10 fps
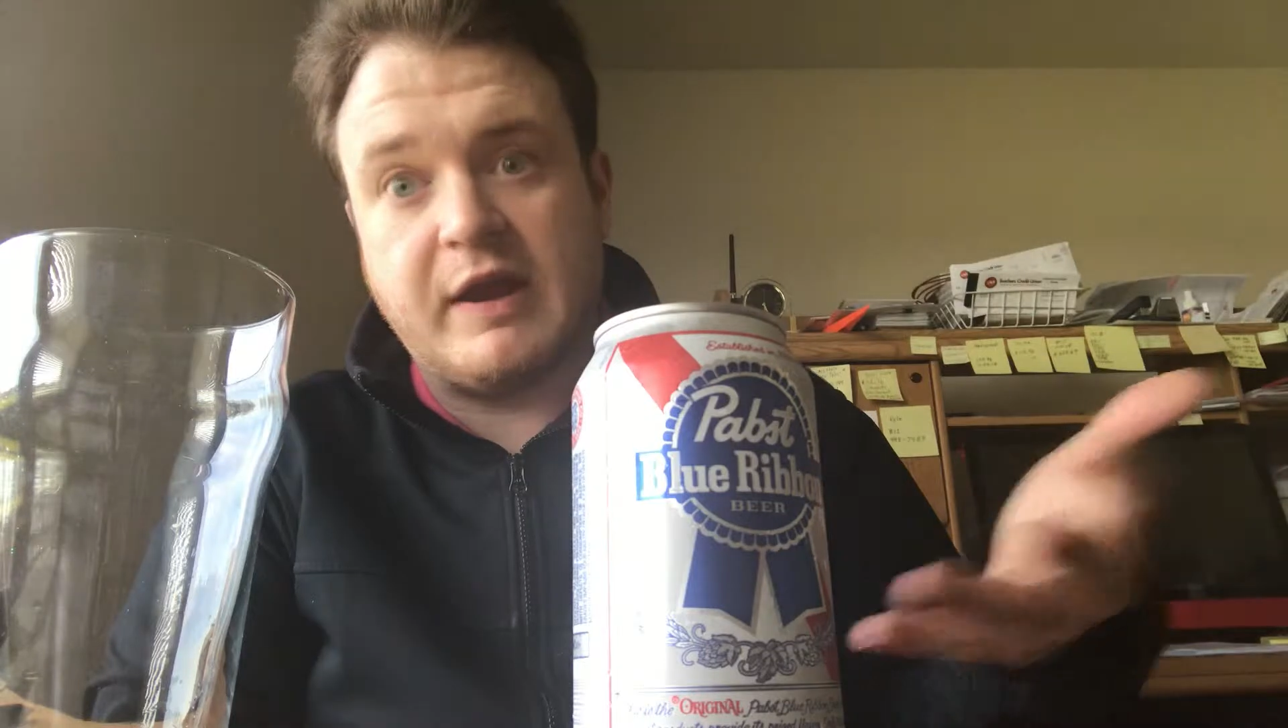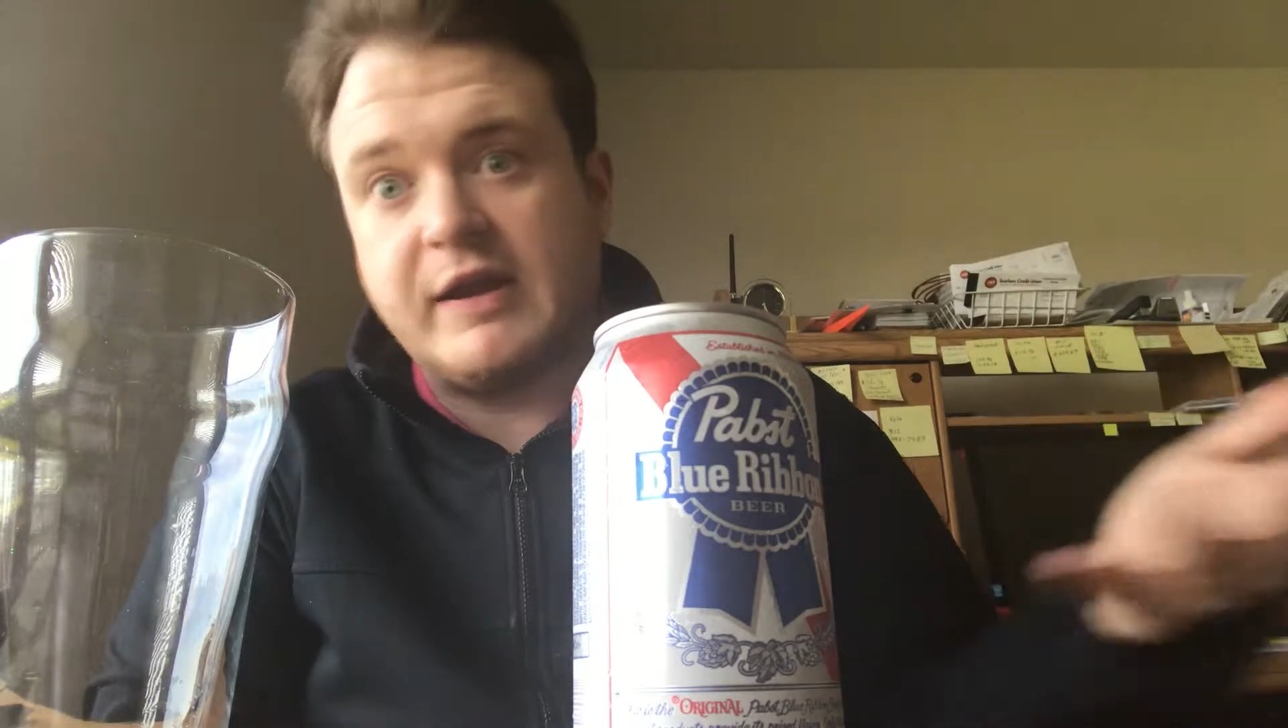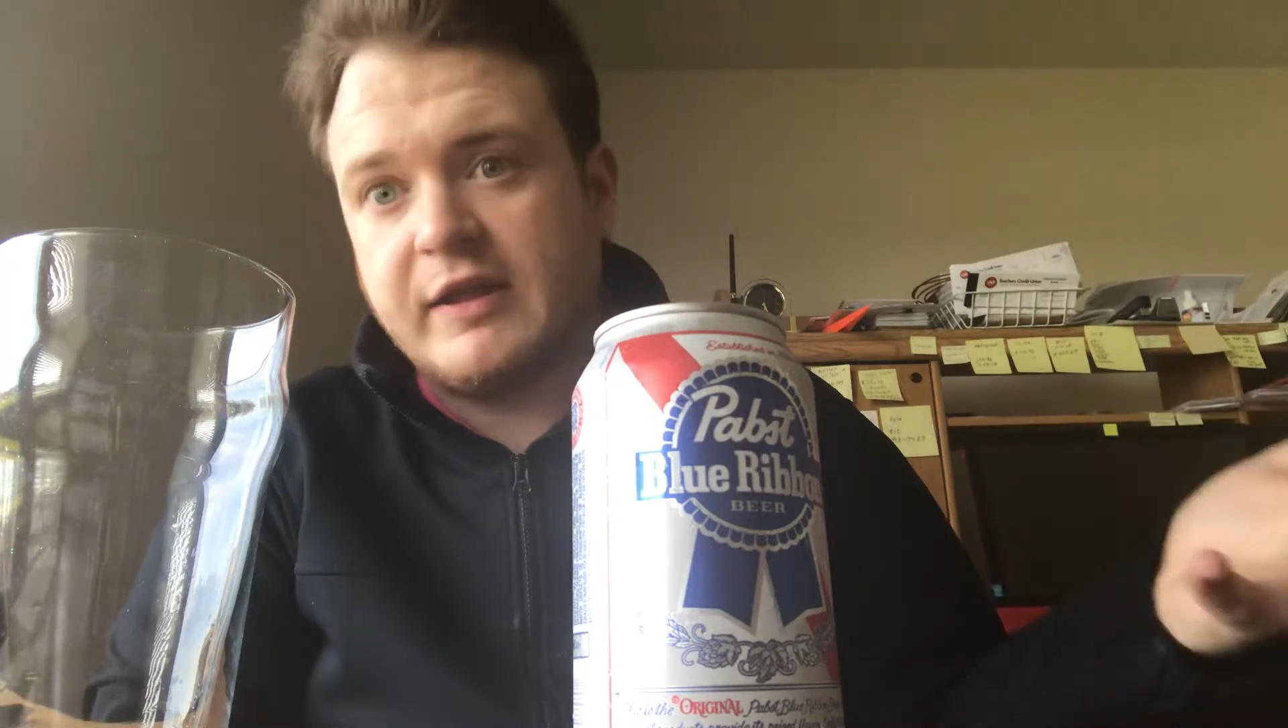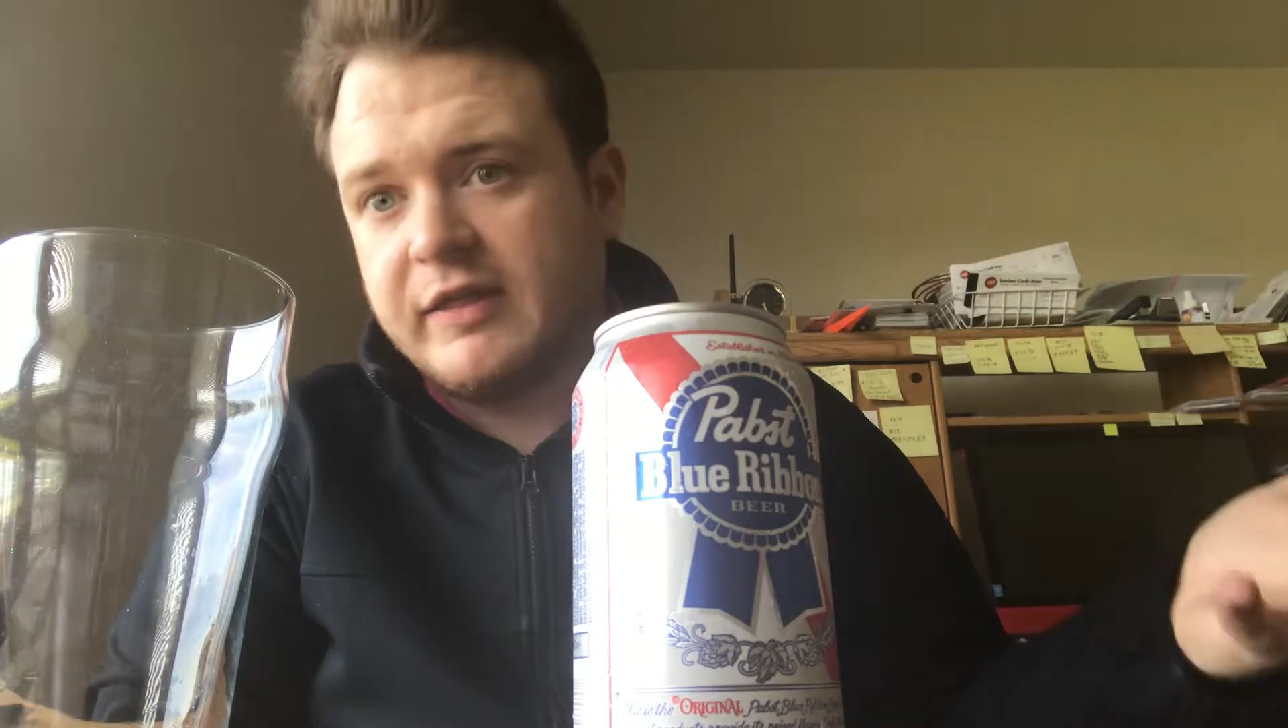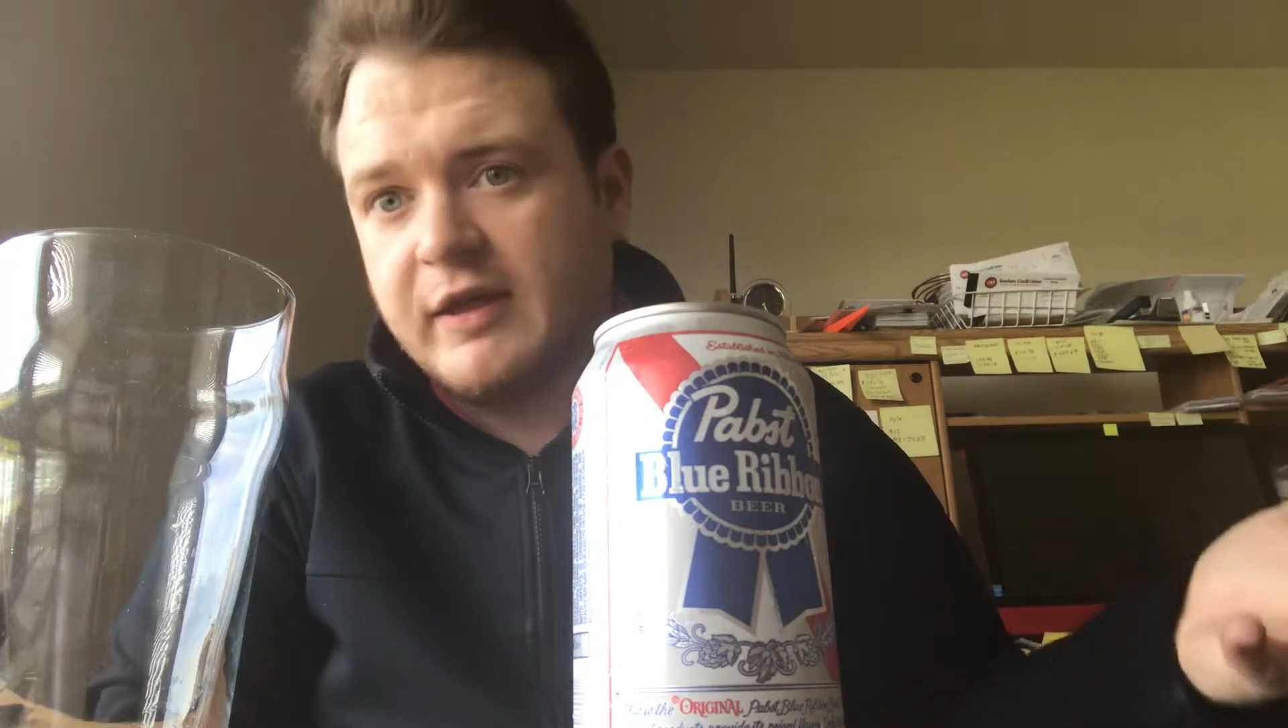
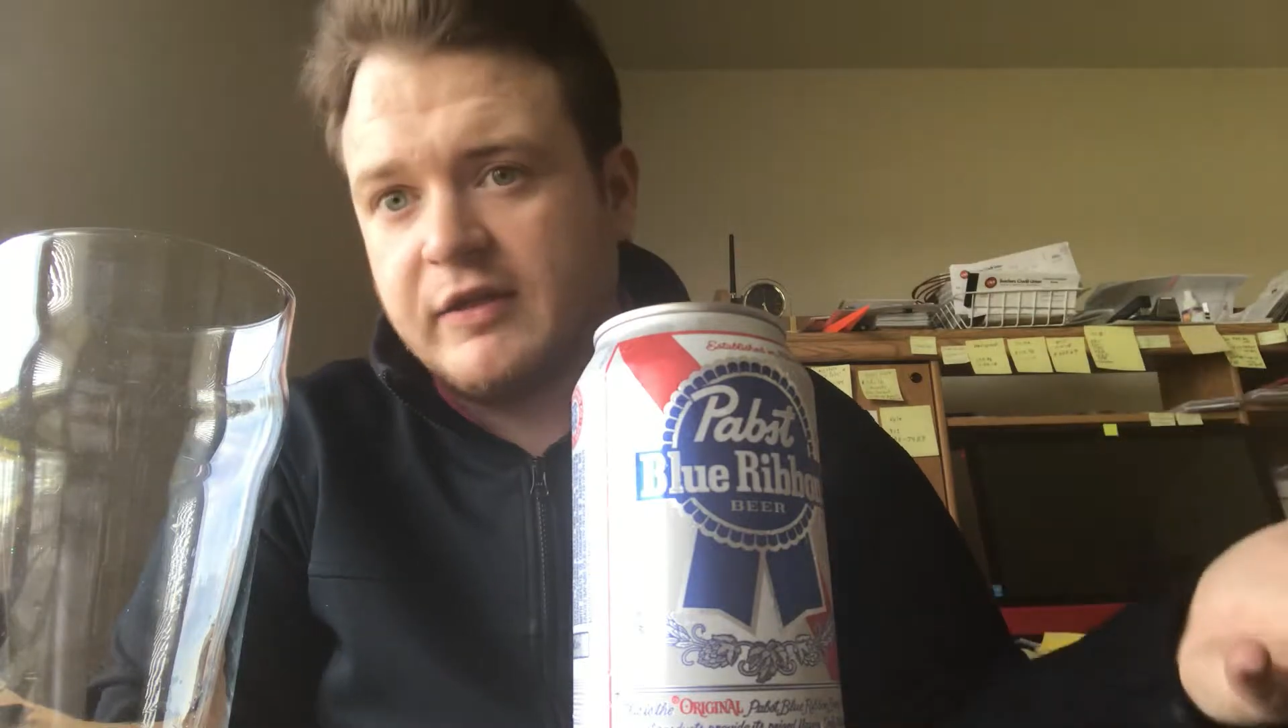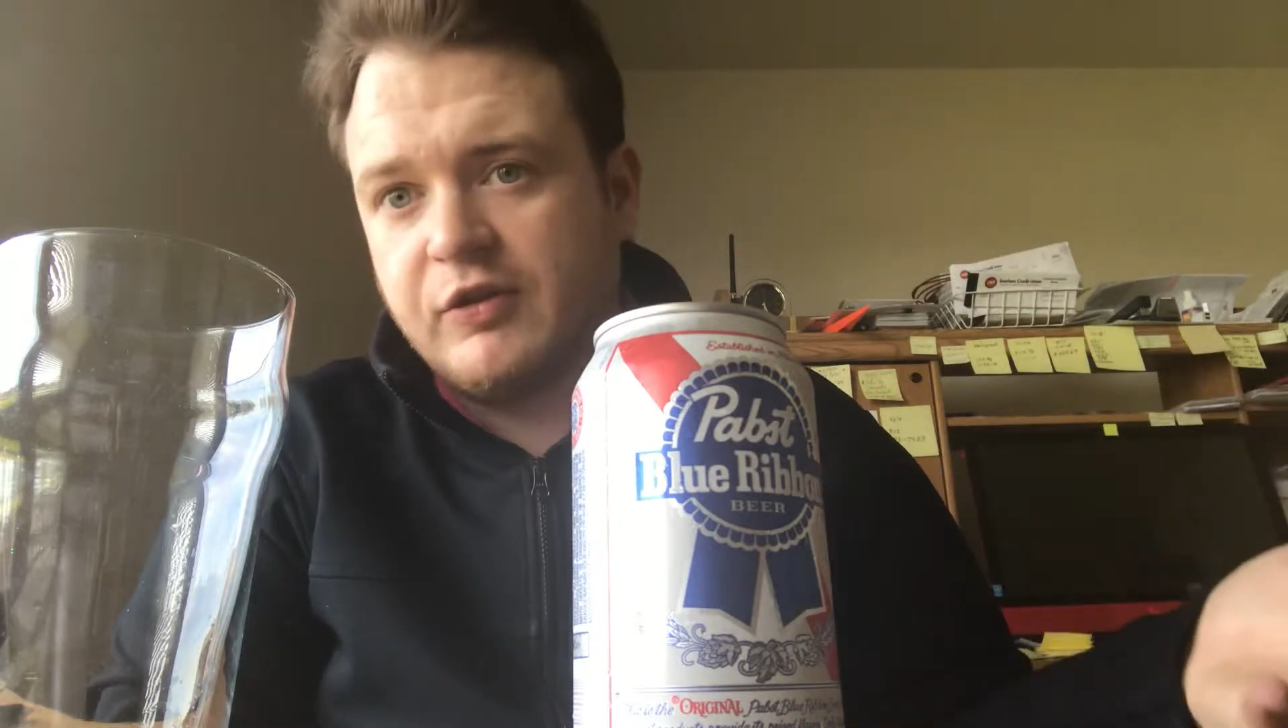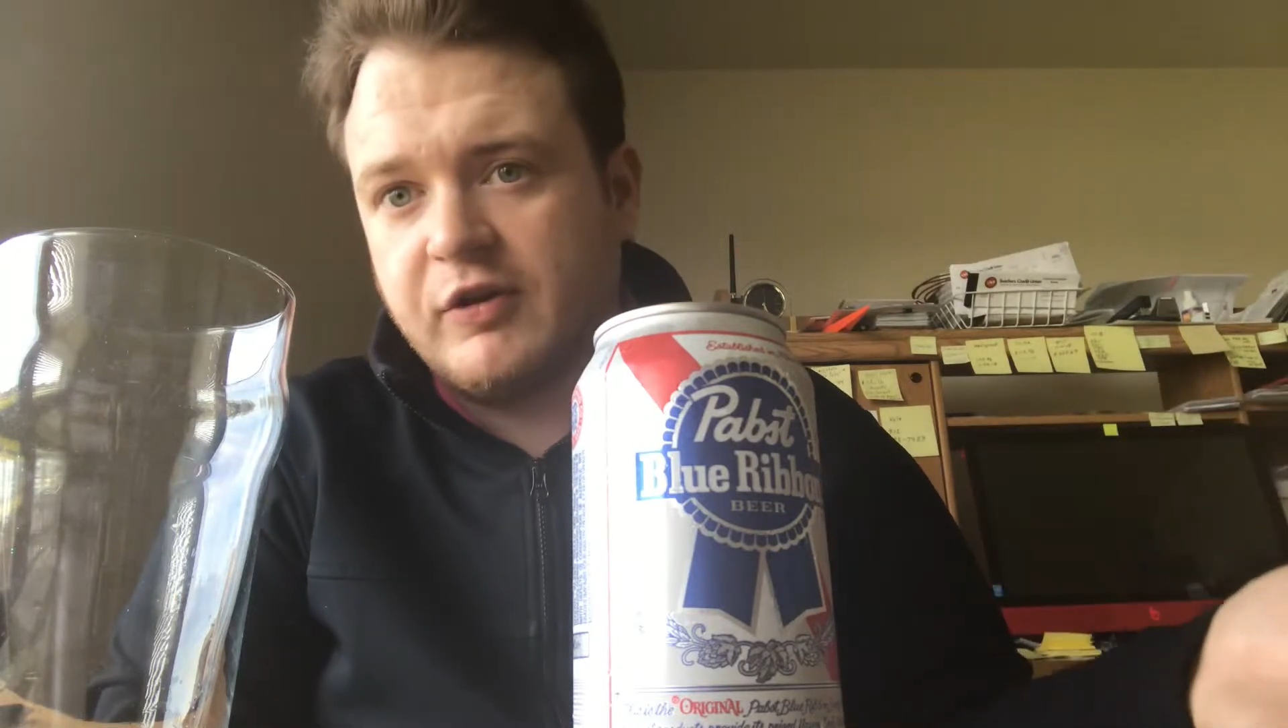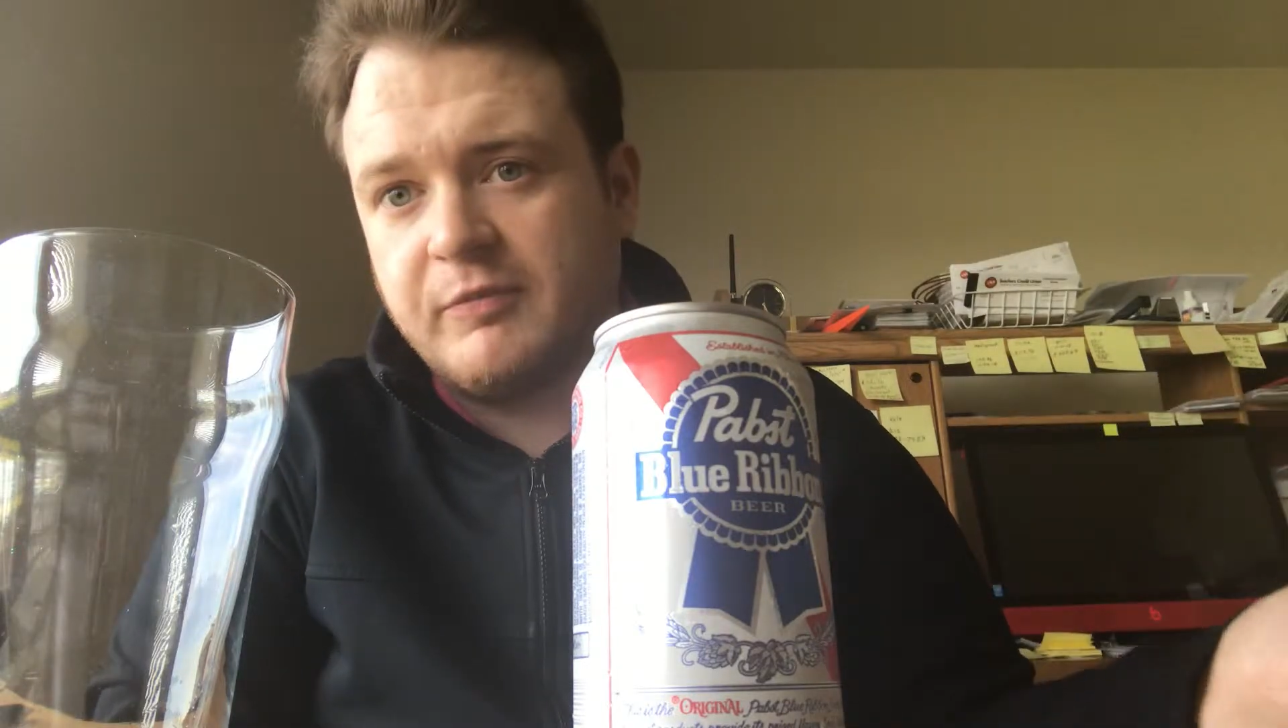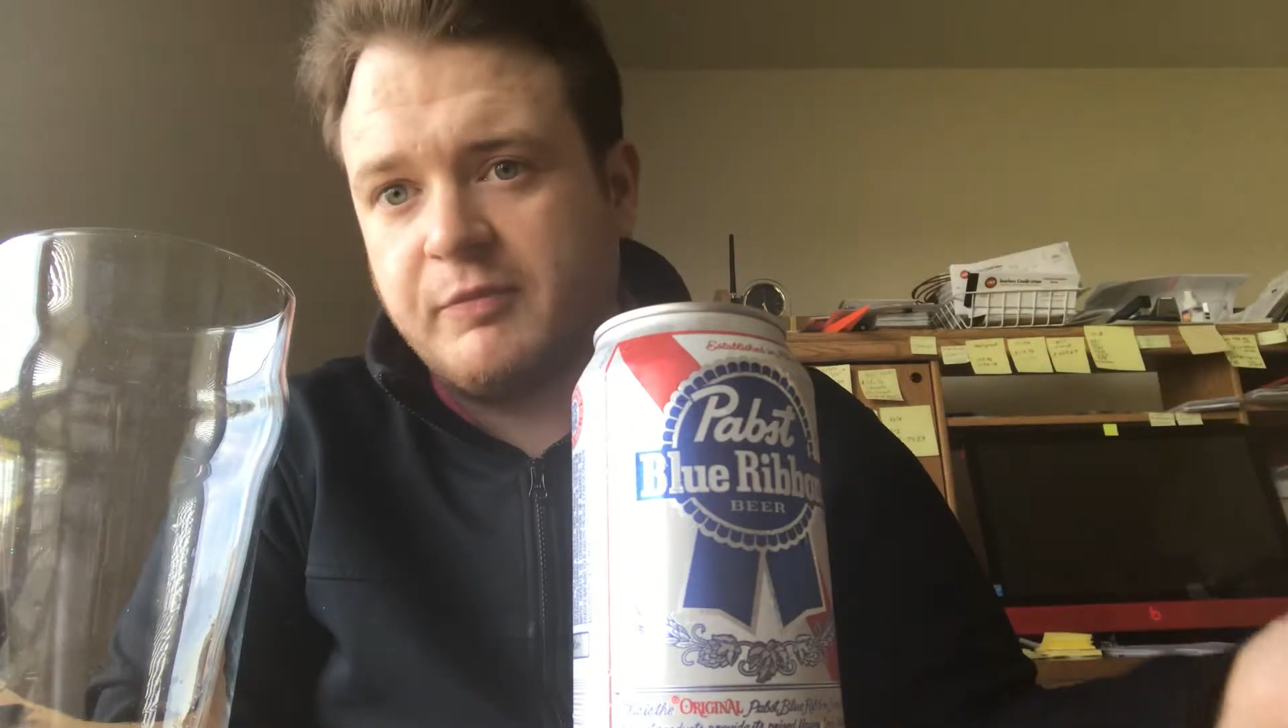anything that you could